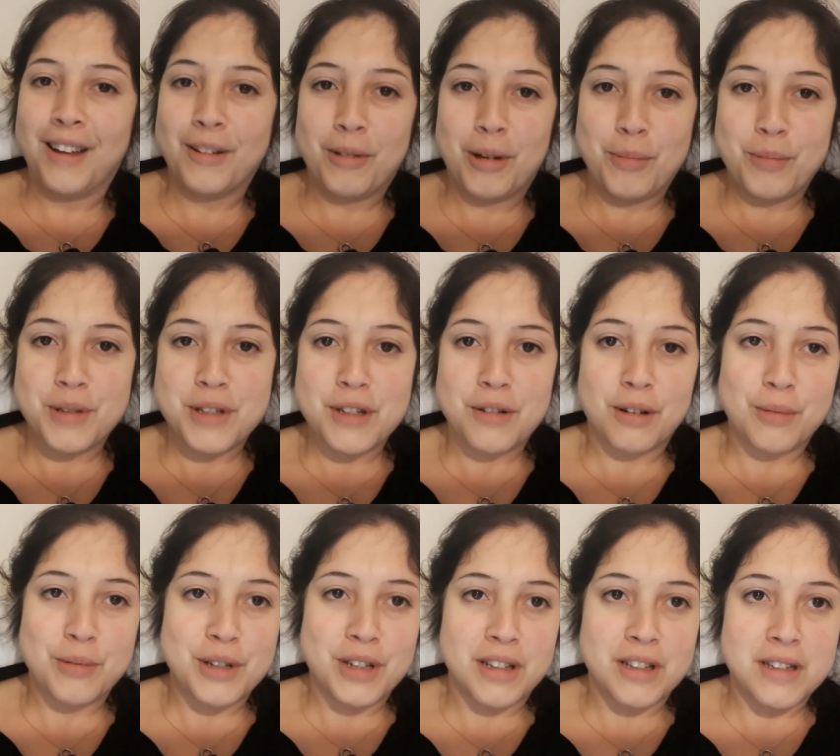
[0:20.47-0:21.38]
My
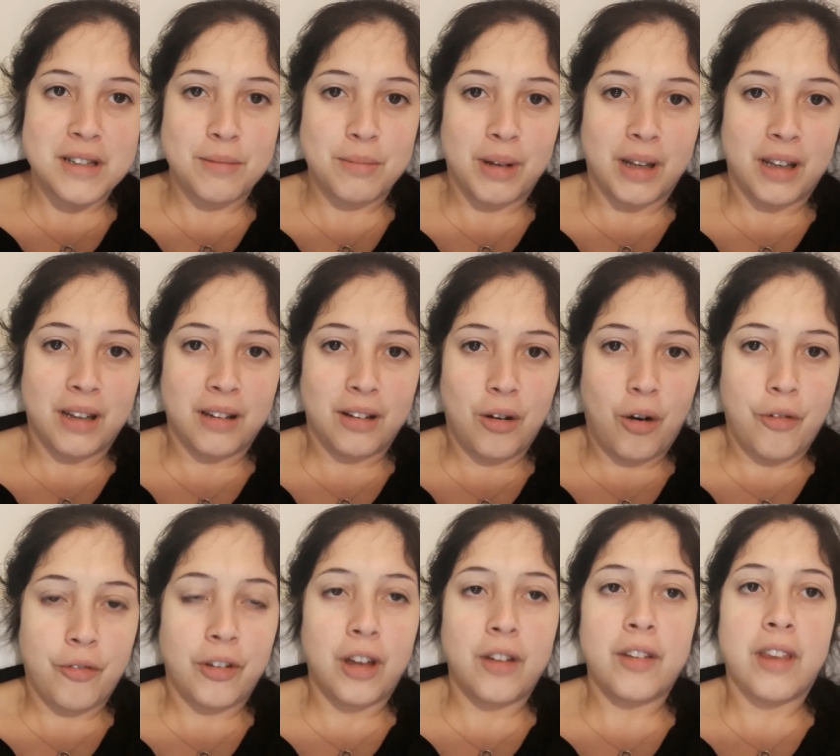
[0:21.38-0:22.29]
prescriptions and my
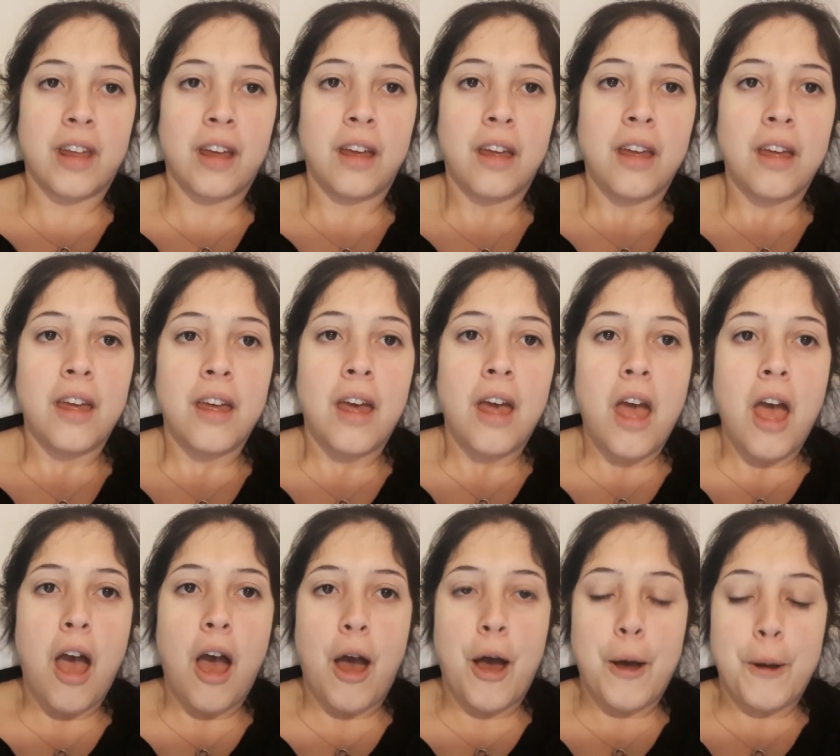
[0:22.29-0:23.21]
coffee over
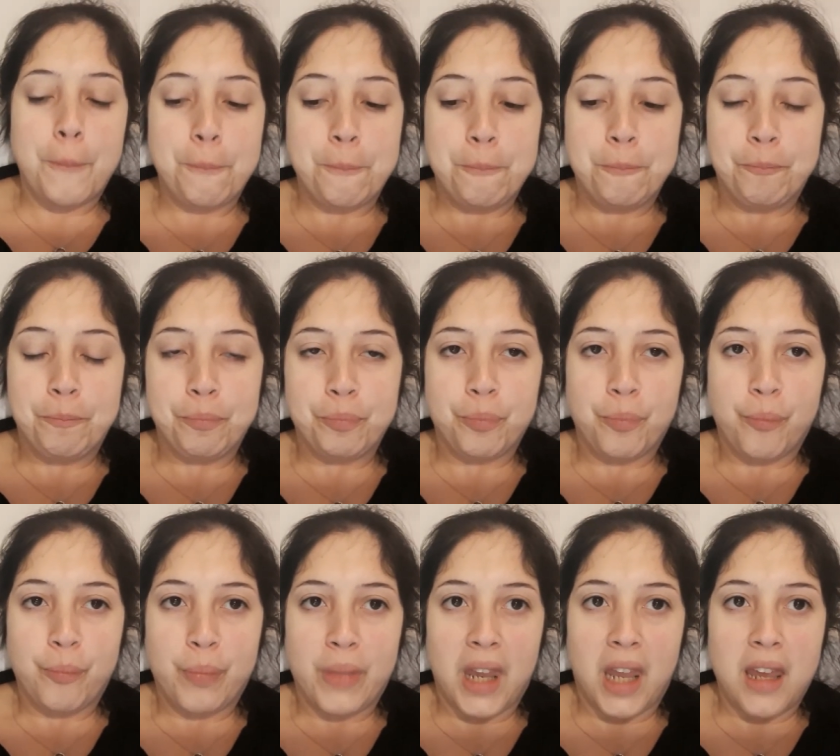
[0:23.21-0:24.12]
there.
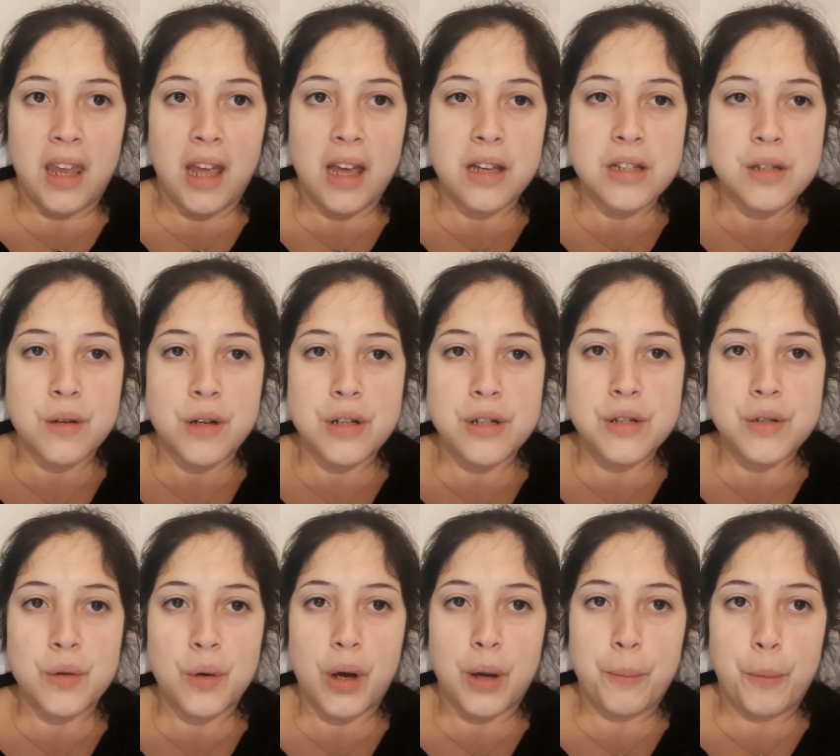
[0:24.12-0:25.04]
So I just
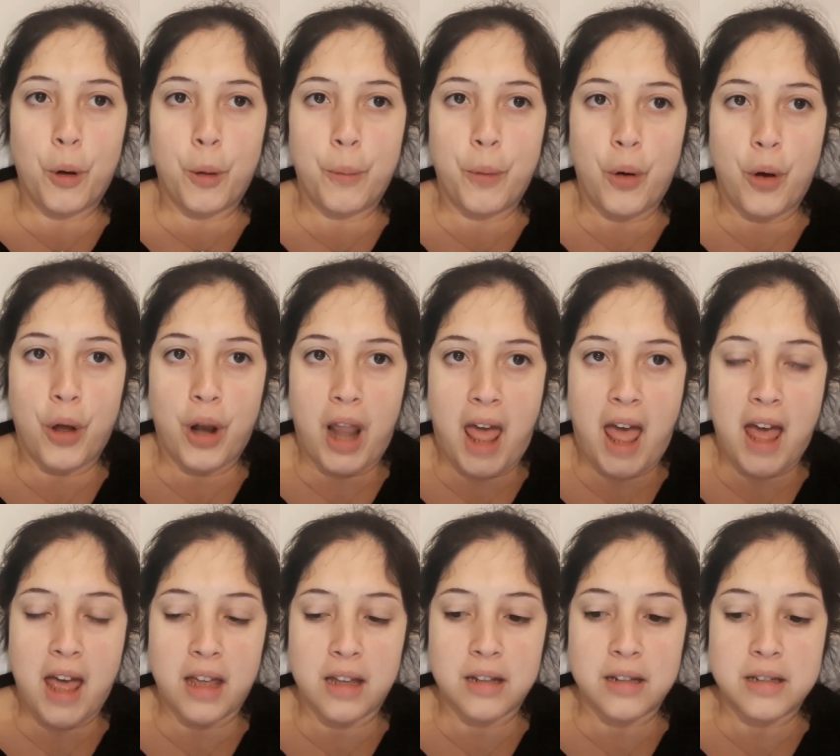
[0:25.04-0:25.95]
thought I'd pop on
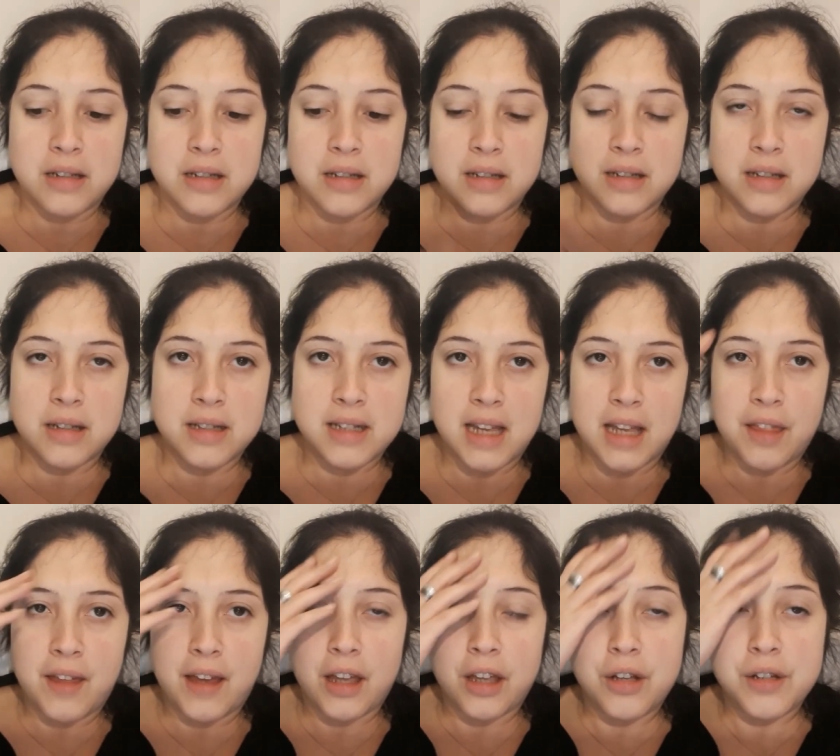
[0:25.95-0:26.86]
and say
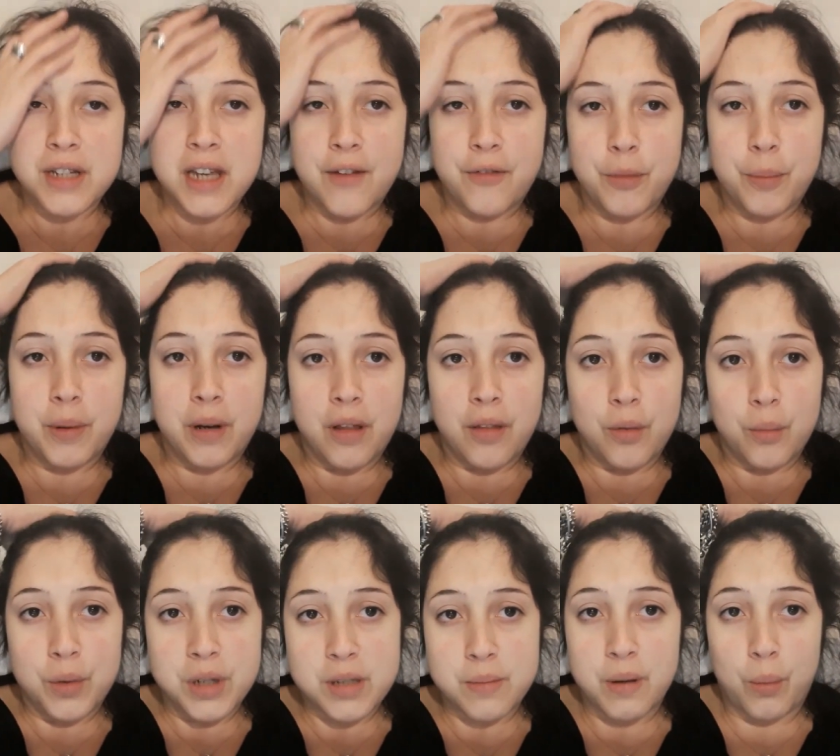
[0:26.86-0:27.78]
thank you to everybody that
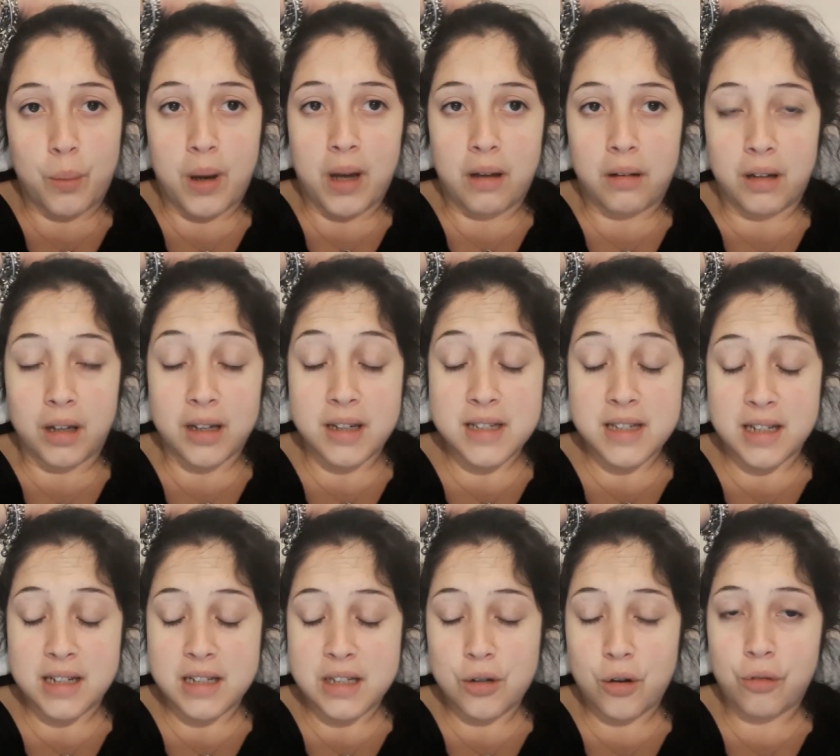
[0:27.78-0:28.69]
wished me well. Like I
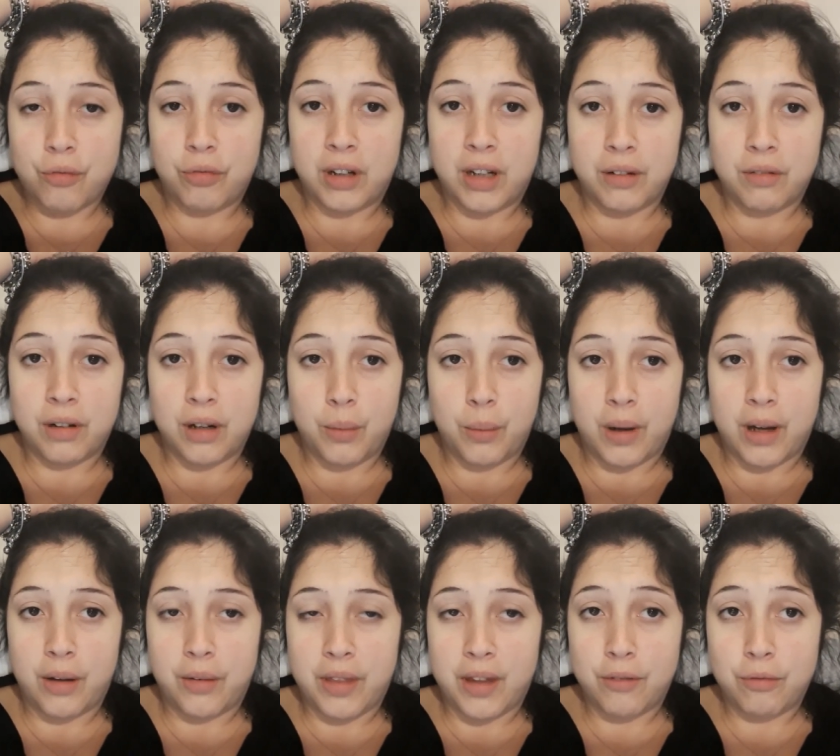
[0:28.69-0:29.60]
said, it's gone really, really
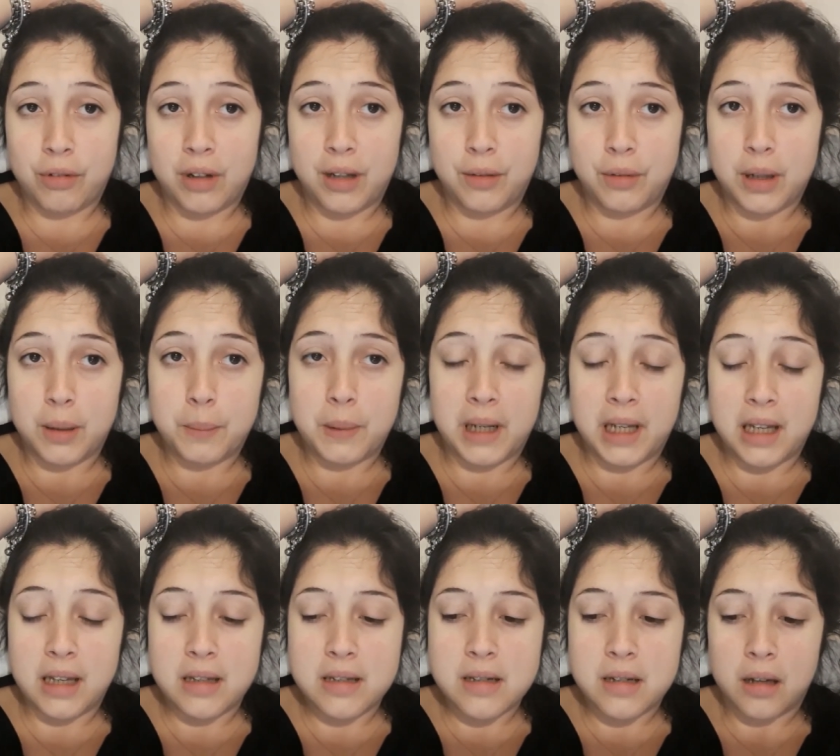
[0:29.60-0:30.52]
well. They're really, really
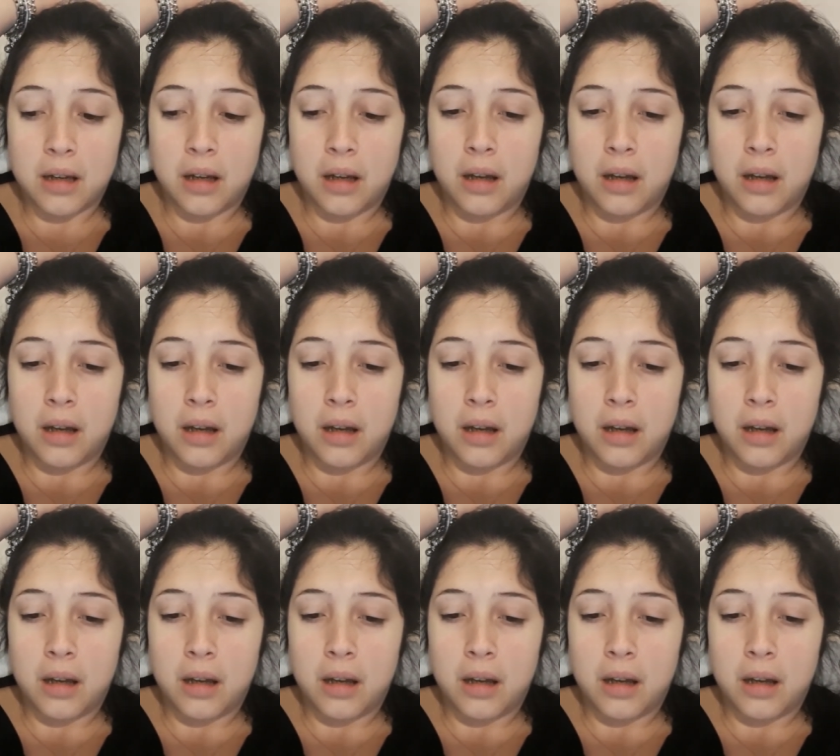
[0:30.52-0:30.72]
pleased.